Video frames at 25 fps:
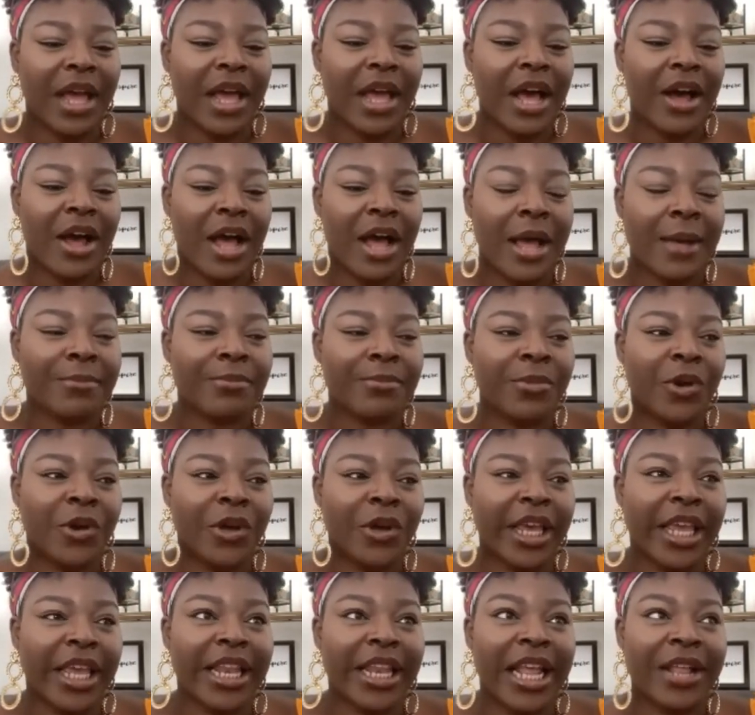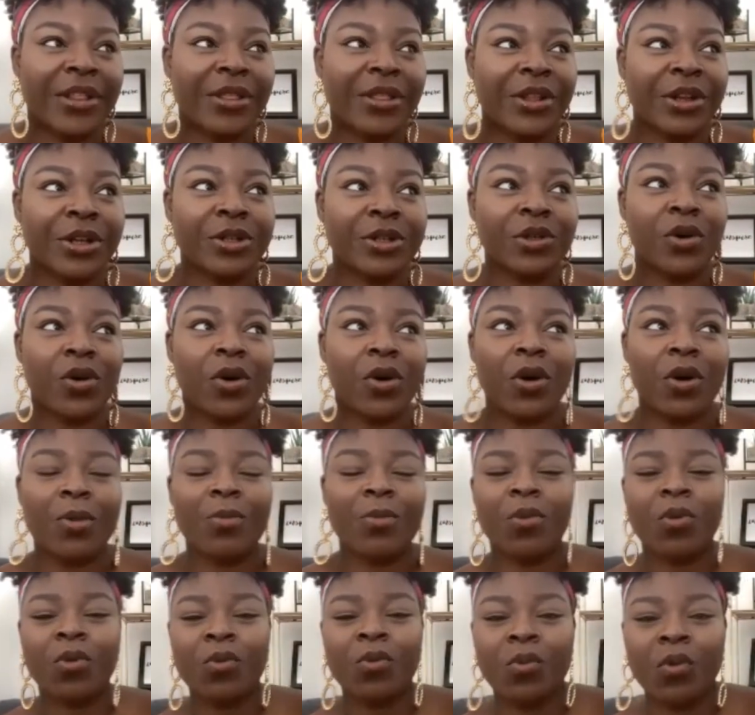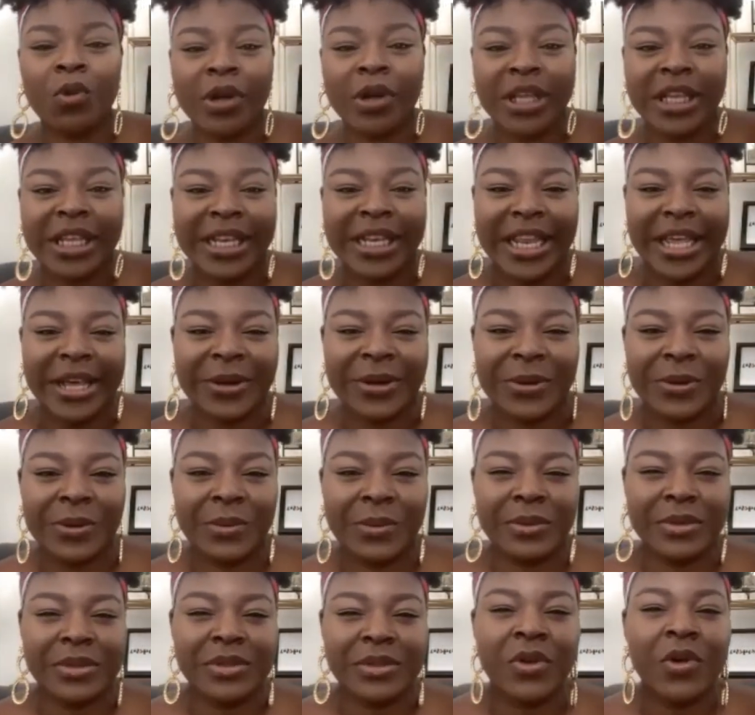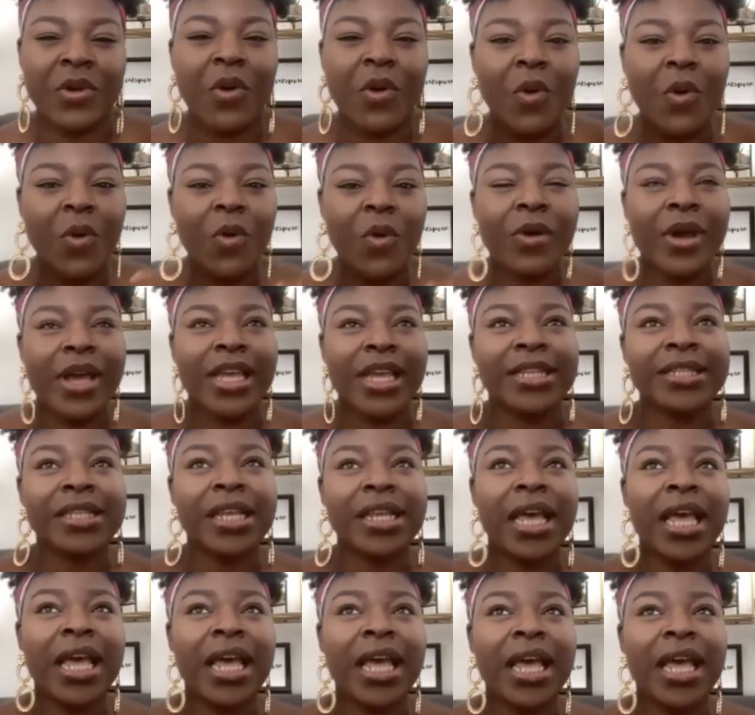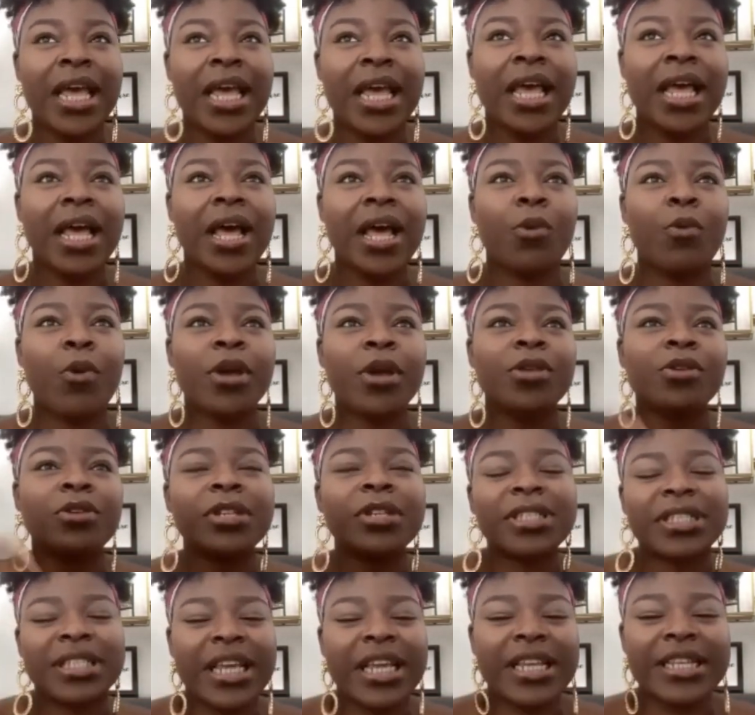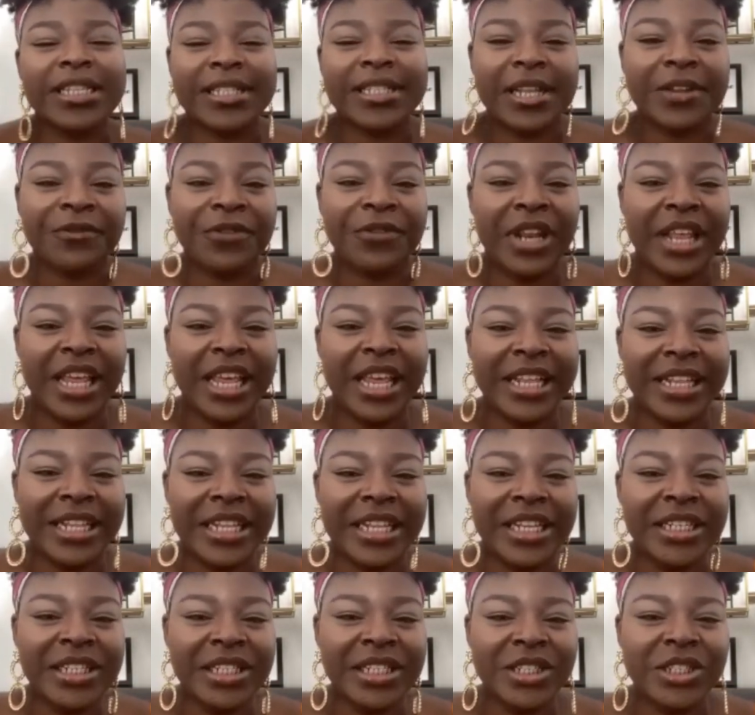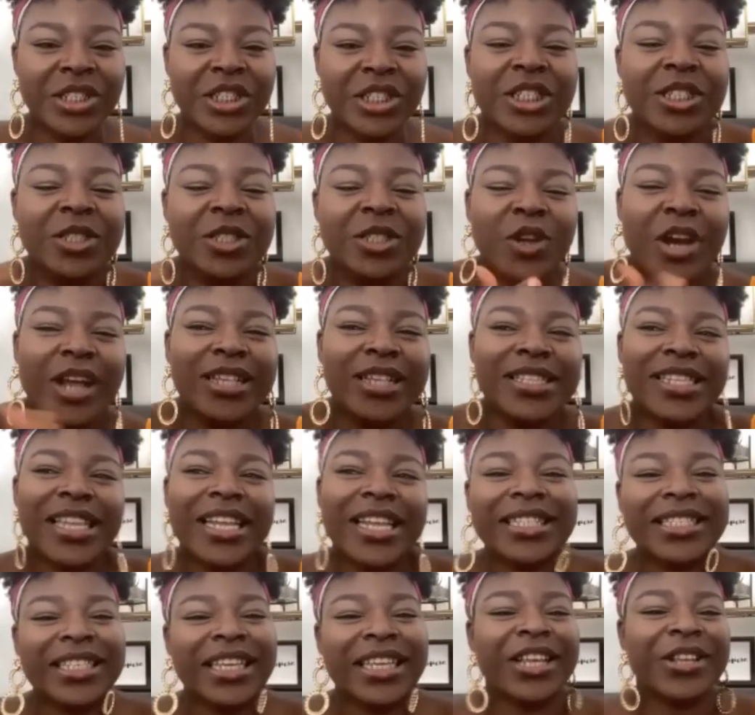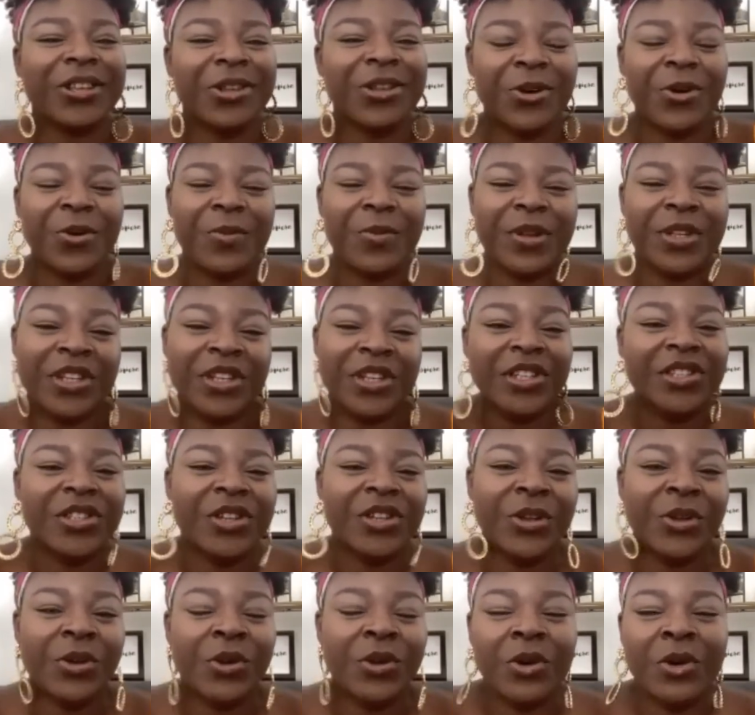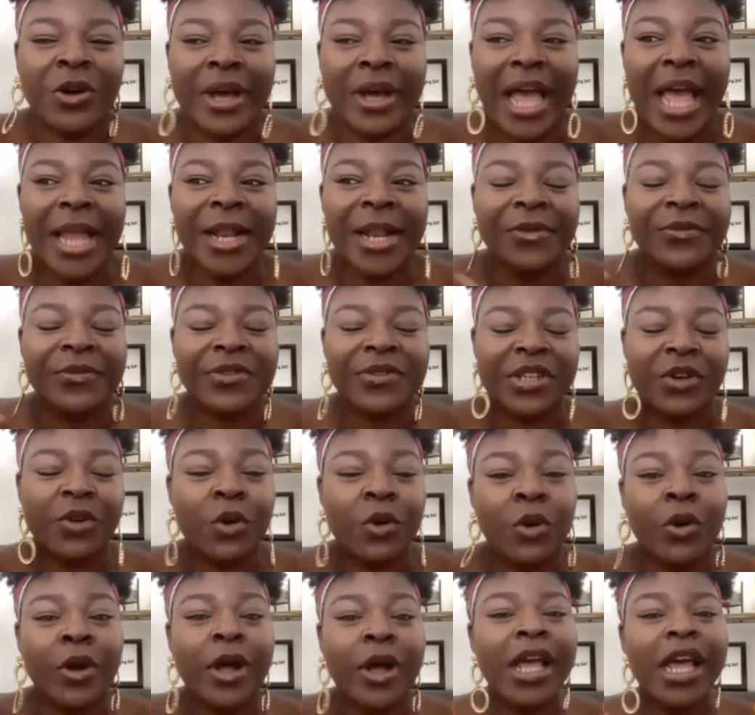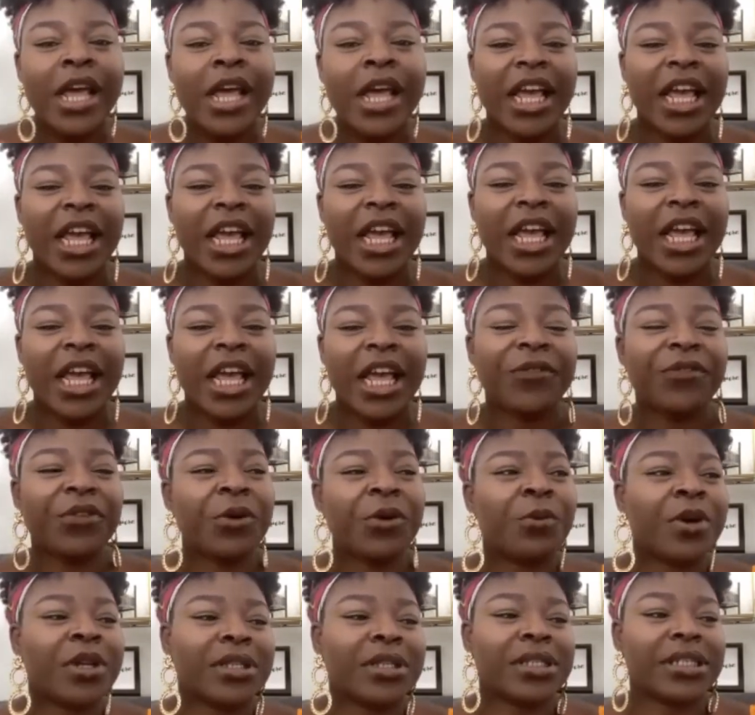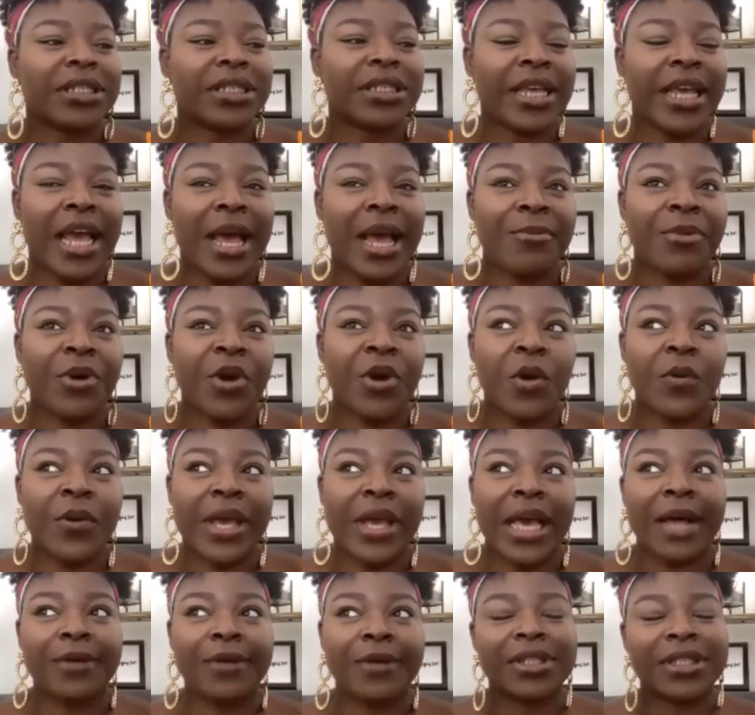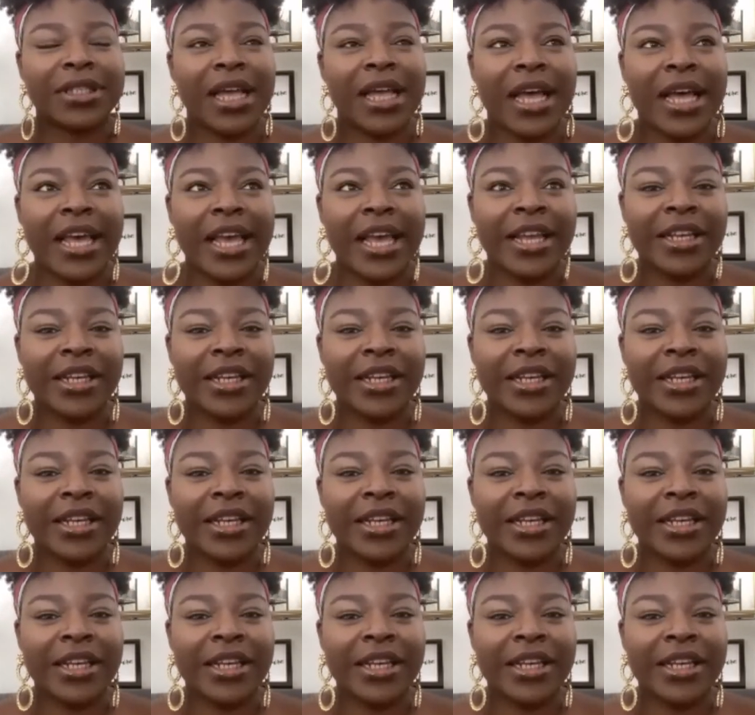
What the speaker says: I'm looking at the door, mon wo ilekun. So always, when you're saying stuff in English, just translate it in Yoruba, just so you're kind of, or if you want to say, I'm going outside,